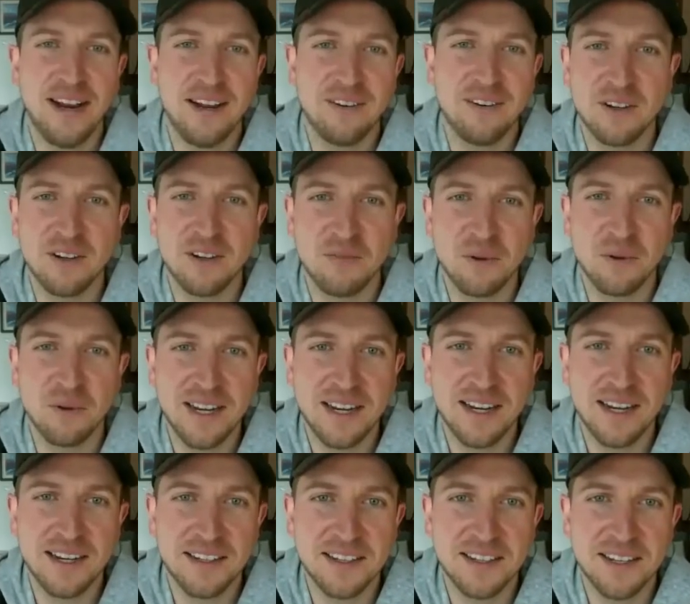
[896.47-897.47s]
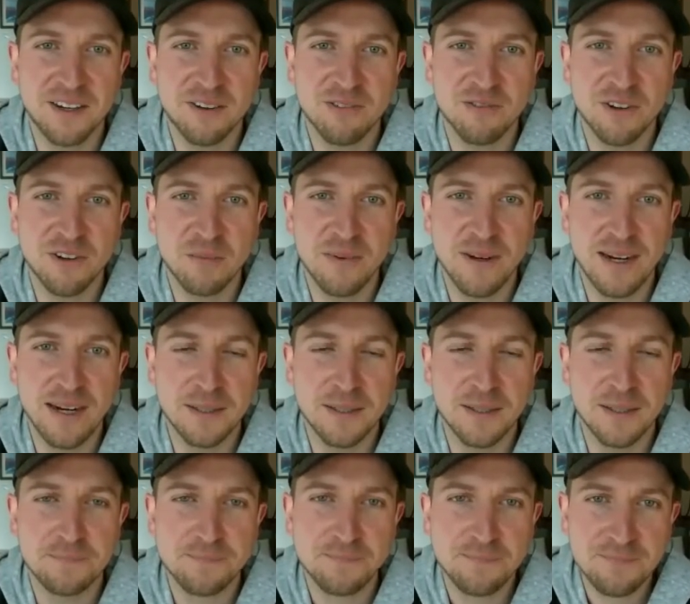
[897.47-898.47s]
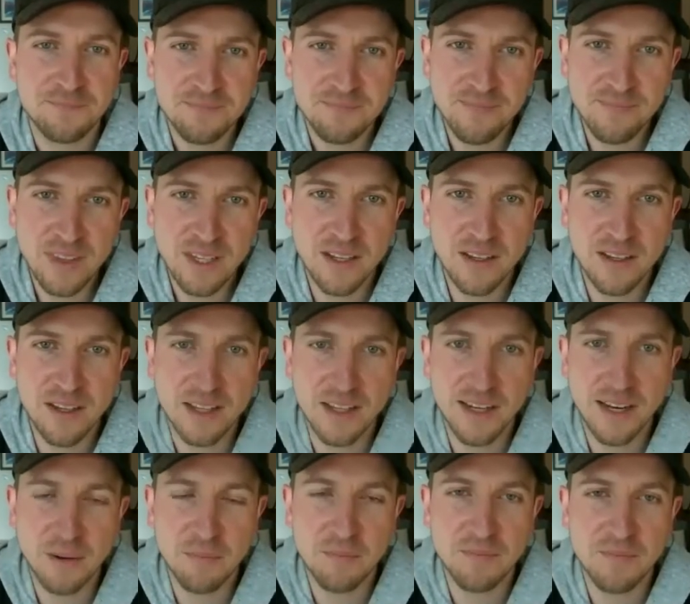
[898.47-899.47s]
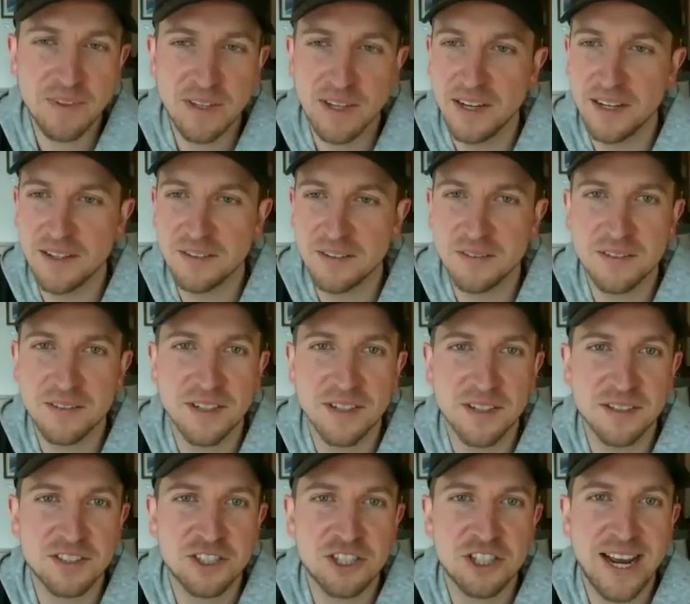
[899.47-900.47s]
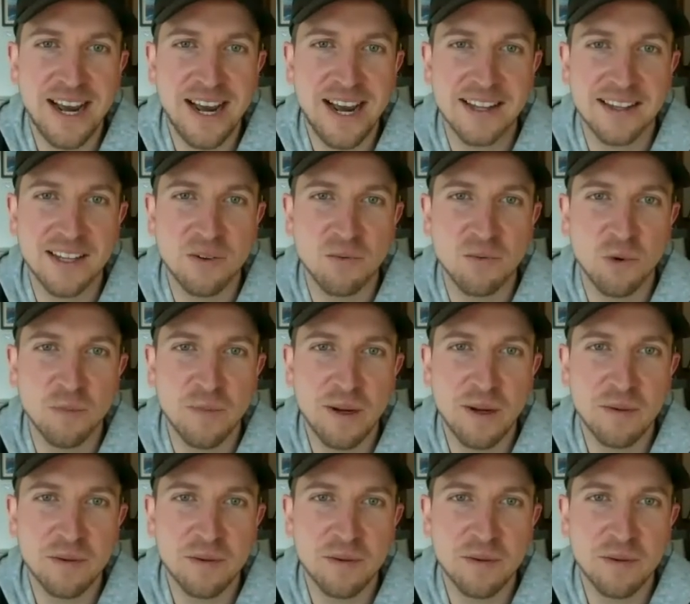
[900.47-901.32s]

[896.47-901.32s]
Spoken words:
If we get anything from the chat, then we'll maybe